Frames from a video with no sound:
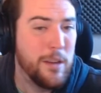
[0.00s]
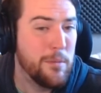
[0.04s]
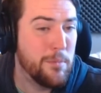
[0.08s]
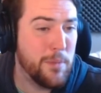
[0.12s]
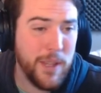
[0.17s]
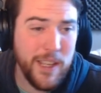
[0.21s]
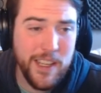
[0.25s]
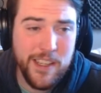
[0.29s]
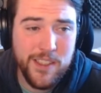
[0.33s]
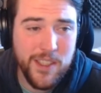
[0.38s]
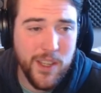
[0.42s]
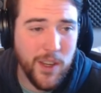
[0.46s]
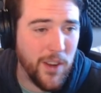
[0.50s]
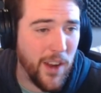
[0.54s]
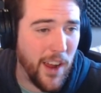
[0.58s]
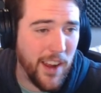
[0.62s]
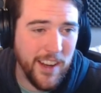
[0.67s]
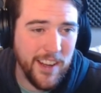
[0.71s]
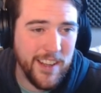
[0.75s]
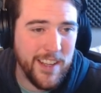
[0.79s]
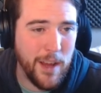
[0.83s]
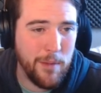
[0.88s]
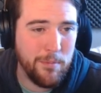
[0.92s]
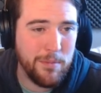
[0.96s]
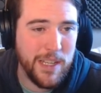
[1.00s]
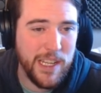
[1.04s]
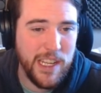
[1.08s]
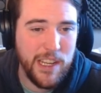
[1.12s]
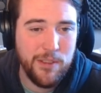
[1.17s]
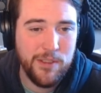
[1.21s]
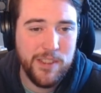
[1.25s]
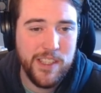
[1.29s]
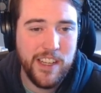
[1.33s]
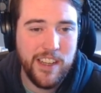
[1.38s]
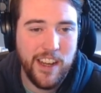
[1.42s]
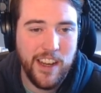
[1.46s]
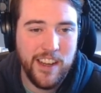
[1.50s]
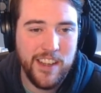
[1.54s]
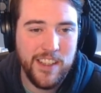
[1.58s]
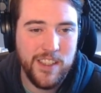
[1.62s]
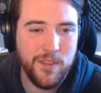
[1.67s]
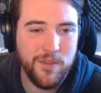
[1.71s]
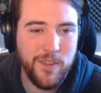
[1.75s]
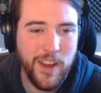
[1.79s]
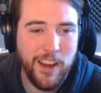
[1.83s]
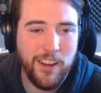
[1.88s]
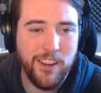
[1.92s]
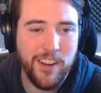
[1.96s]
Please do not attempt to use it, it
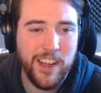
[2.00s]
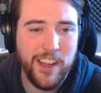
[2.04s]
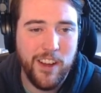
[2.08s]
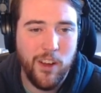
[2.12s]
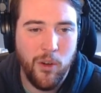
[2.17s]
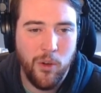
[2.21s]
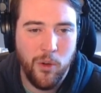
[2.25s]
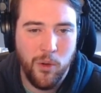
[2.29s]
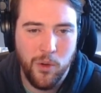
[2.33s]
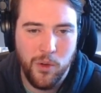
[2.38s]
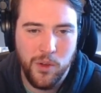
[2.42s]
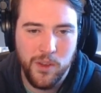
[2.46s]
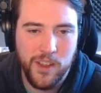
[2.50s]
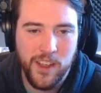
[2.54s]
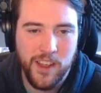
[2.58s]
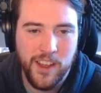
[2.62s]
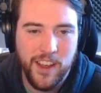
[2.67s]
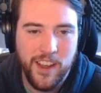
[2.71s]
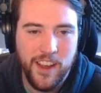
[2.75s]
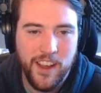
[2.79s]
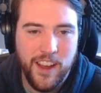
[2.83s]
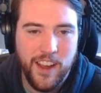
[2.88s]
is very old.